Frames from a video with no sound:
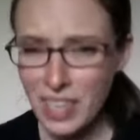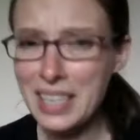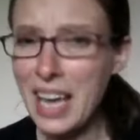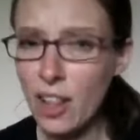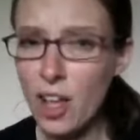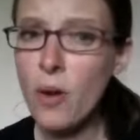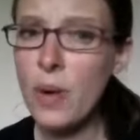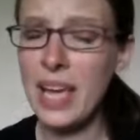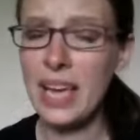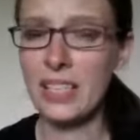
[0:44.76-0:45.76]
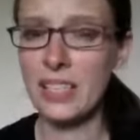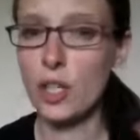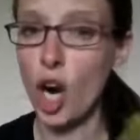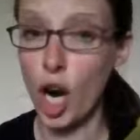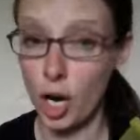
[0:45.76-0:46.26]
Yellow is
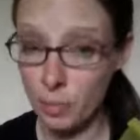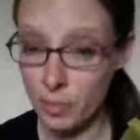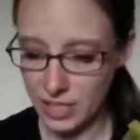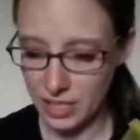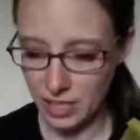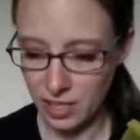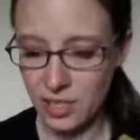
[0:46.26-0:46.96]
carbs.